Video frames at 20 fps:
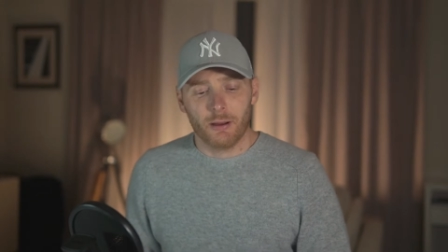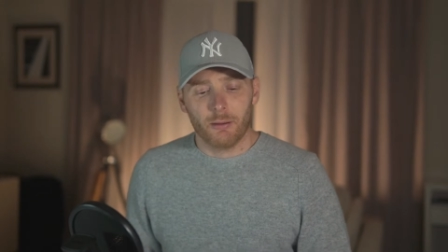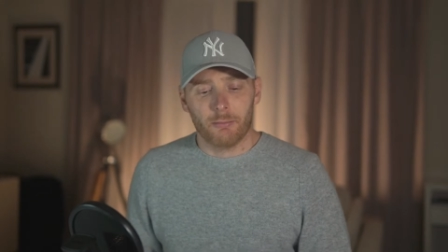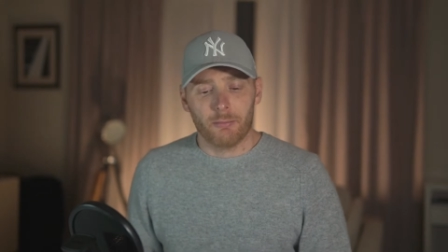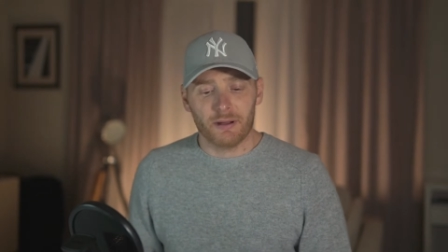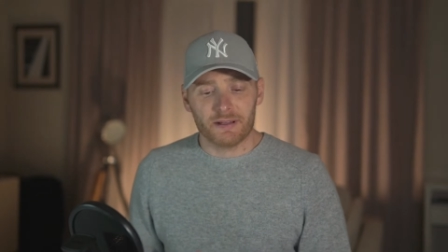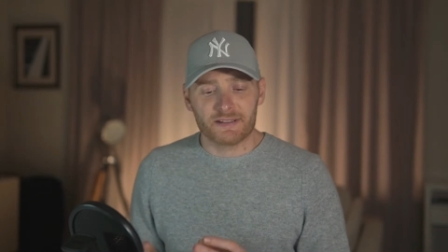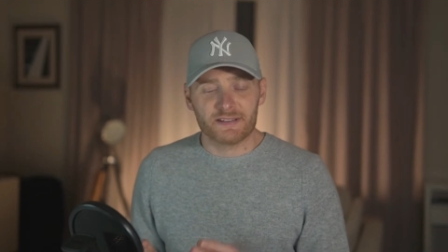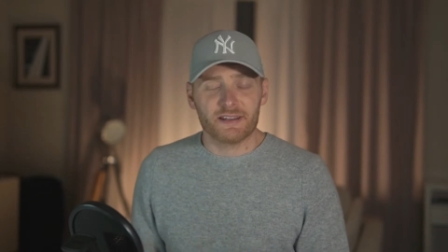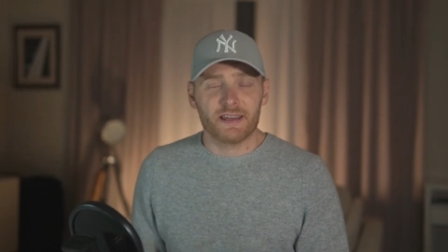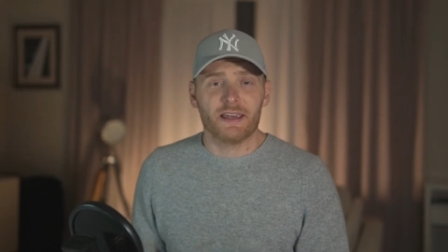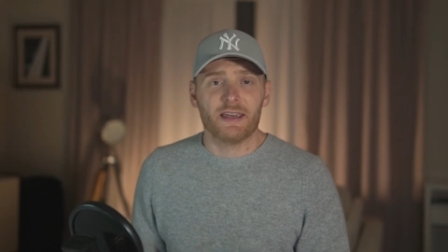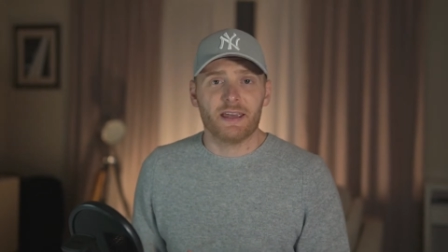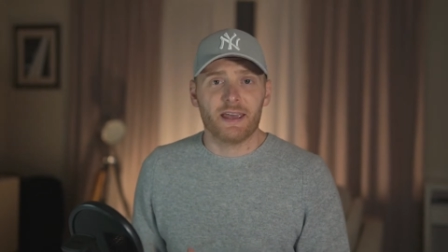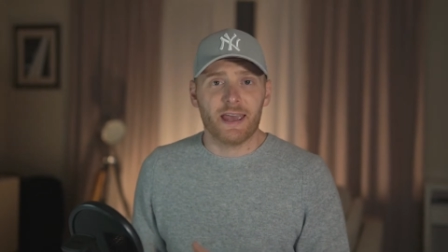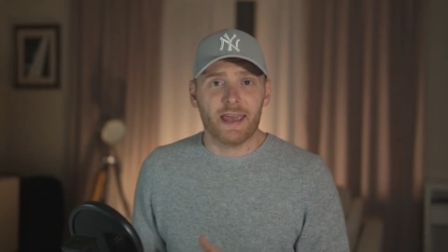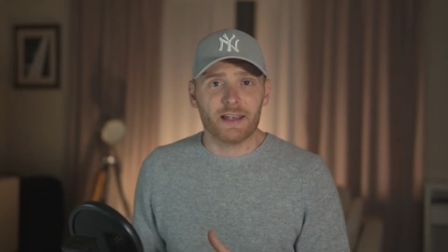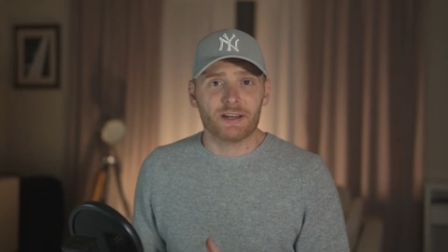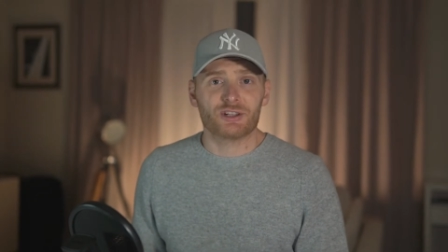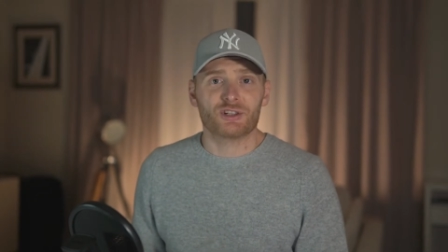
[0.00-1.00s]
but
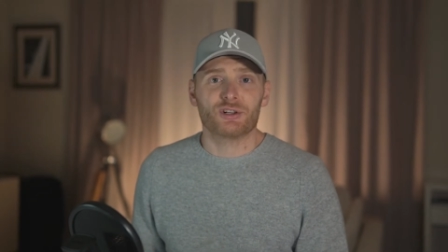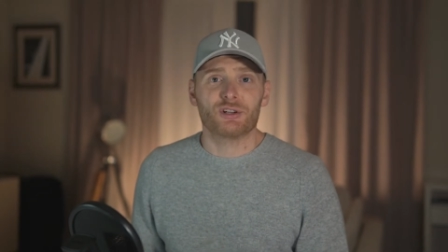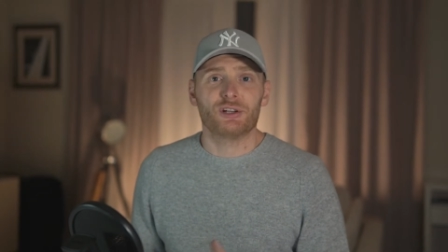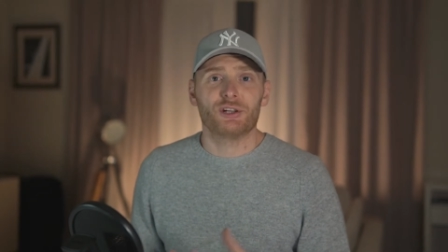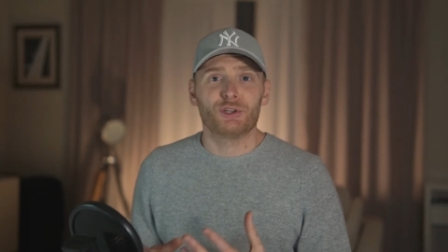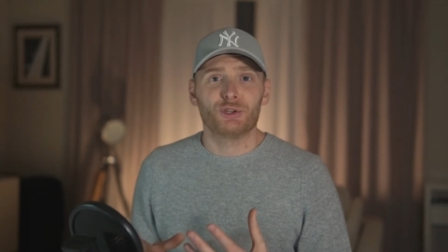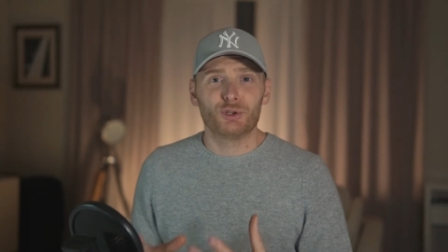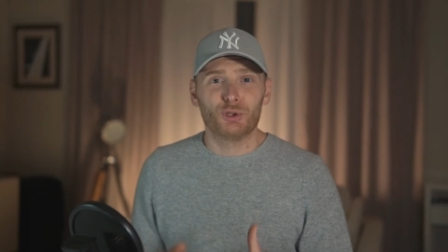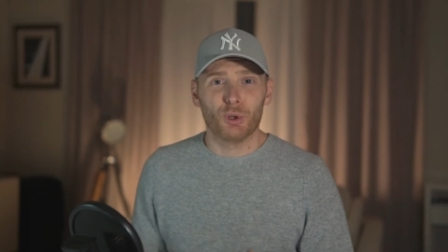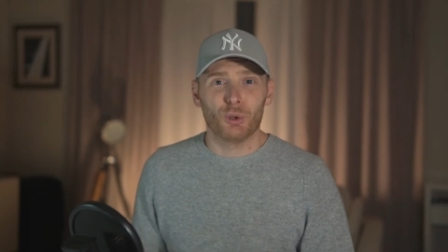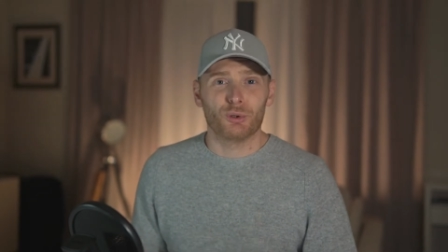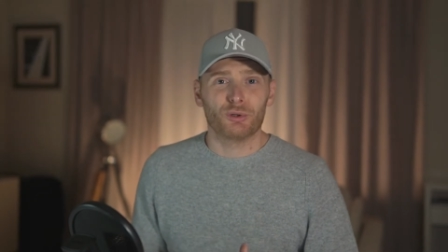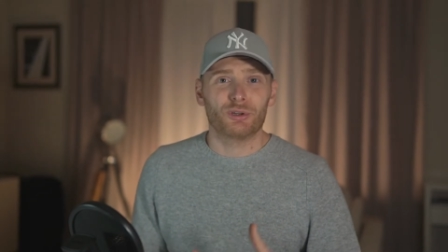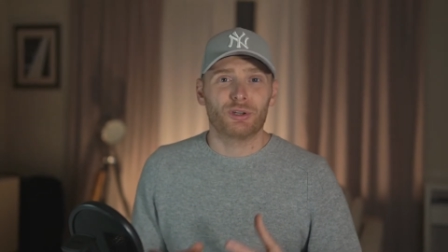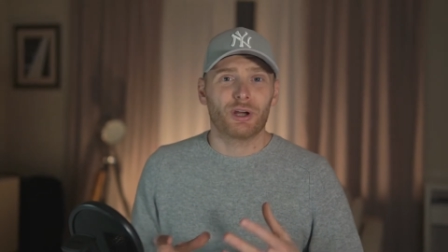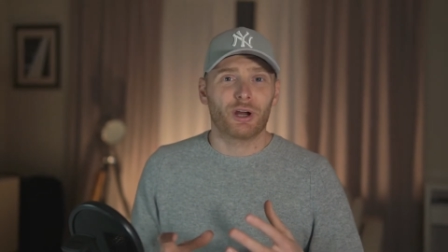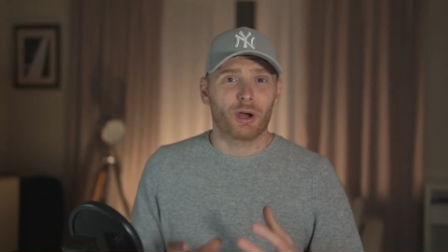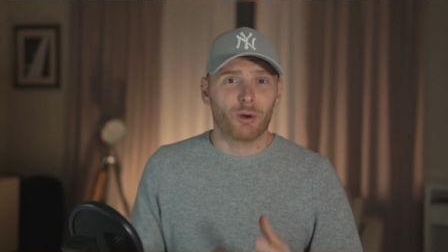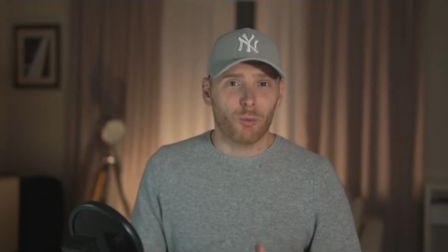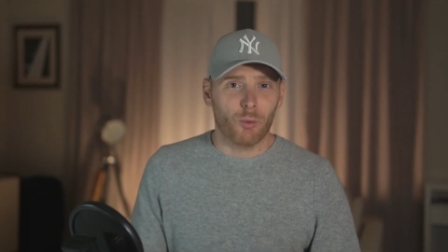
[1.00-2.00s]
they actually don't
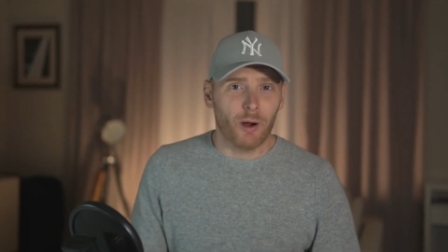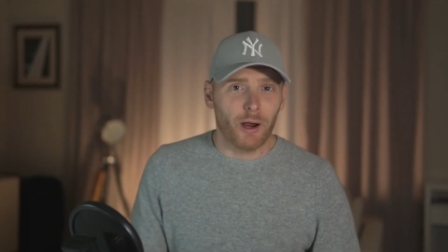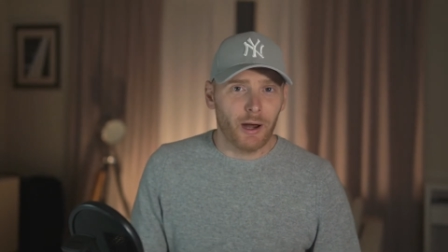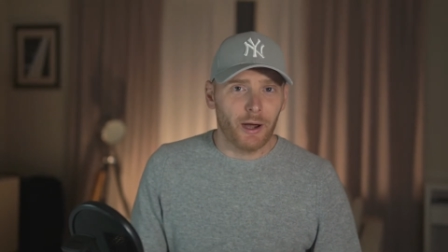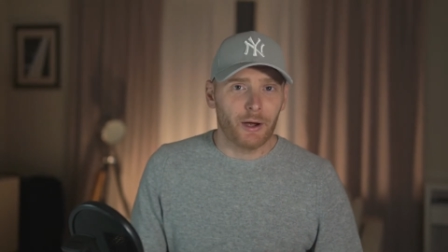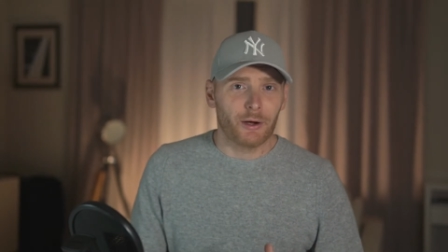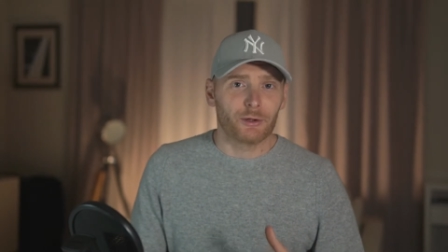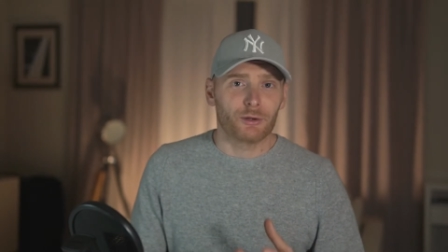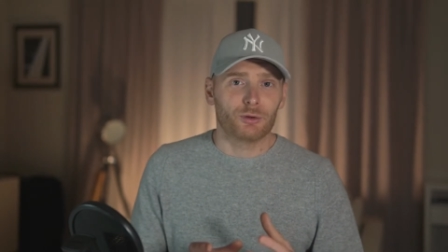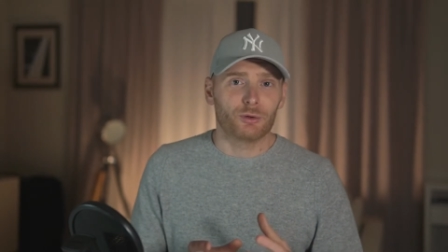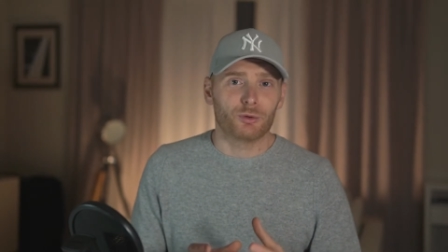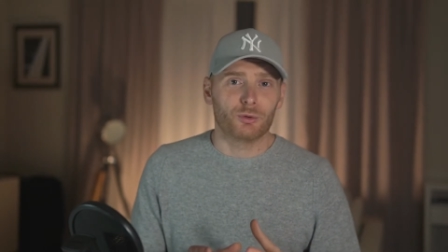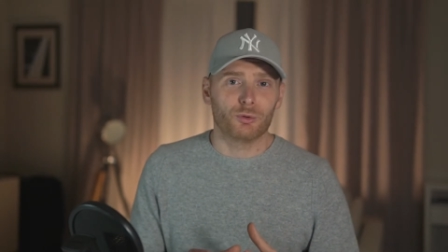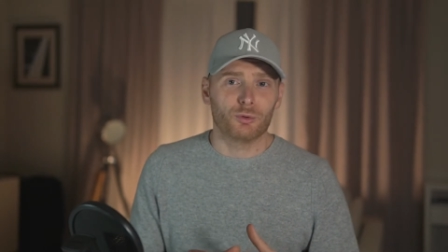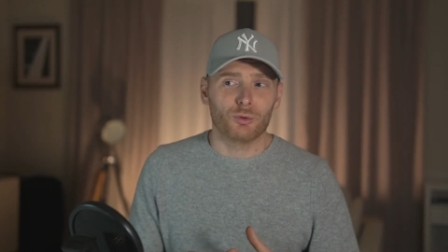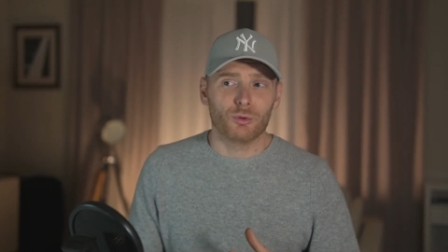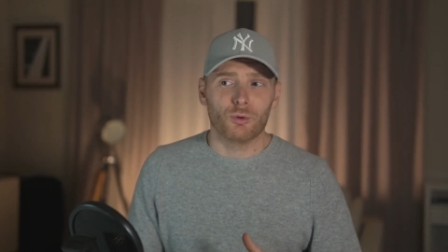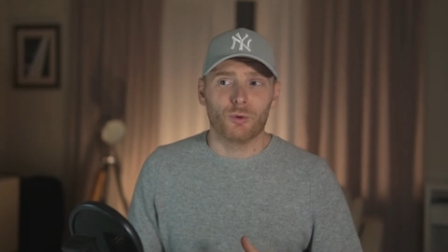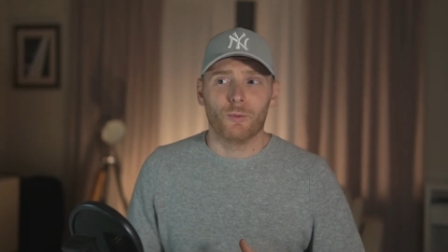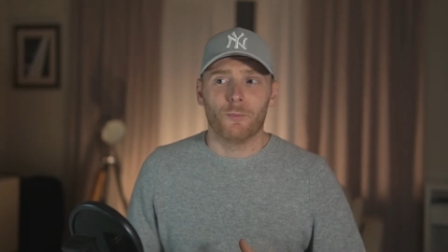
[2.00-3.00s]
require
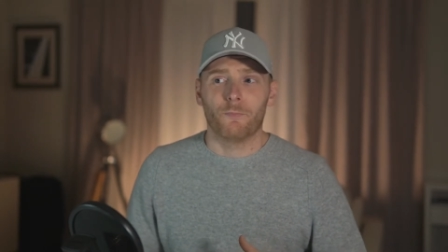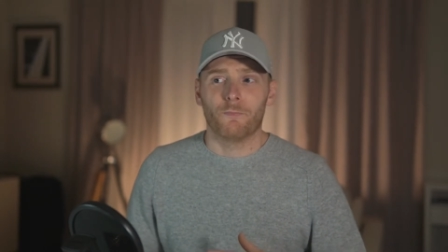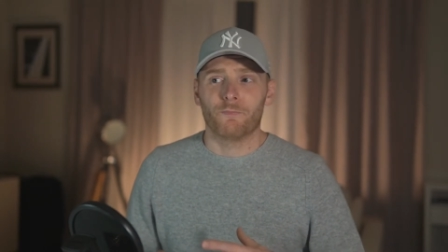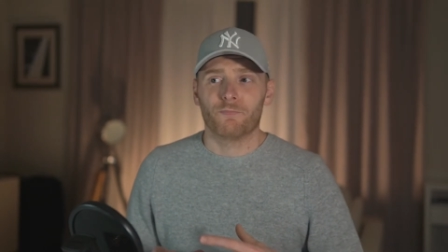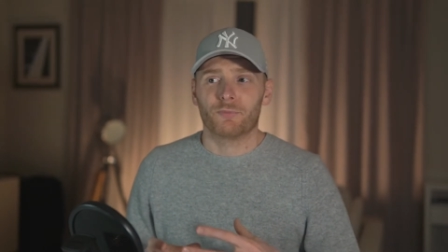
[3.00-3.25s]
to